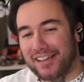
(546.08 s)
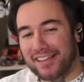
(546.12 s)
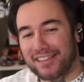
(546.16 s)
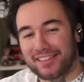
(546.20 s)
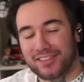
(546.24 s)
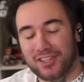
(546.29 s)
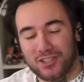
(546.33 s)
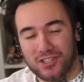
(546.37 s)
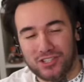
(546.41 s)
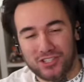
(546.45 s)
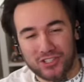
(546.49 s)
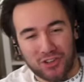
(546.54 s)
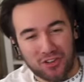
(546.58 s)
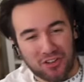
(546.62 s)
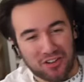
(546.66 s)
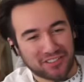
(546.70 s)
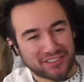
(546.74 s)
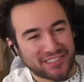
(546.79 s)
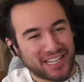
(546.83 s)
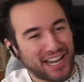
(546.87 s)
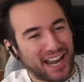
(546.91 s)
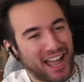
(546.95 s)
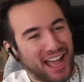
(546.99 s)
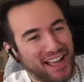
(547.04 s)
the song
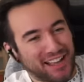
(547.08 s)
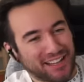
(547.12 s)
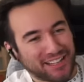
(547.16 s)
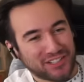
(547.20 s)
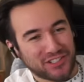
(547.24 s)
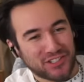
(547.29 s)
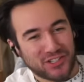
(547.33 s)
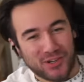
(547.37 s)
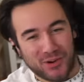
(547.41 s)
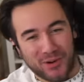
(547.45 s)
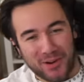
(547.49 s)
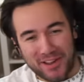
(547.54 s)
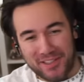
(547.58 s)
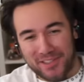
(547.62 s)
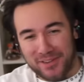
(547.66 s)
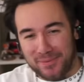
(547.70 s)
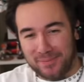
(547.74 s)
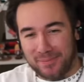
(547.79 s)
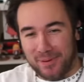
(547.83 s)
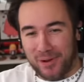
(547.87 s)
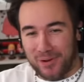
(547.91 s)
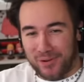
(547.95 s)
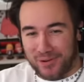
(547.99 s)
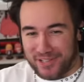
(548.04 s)
that I enjoy the
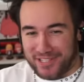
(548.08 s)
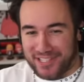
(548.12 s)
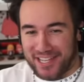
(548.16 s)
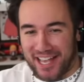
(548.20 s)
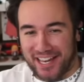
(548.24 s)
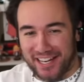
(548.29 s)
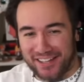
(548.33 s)
most out